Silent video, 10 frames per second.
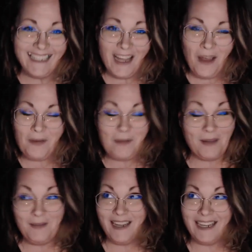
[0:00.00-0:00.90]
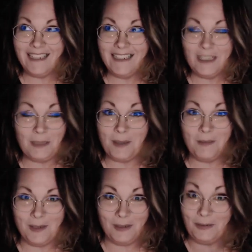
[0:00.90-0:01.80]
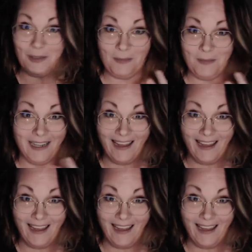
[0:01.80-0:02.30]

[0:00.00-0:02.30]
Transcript: Well, maybe I can ship them to you or something.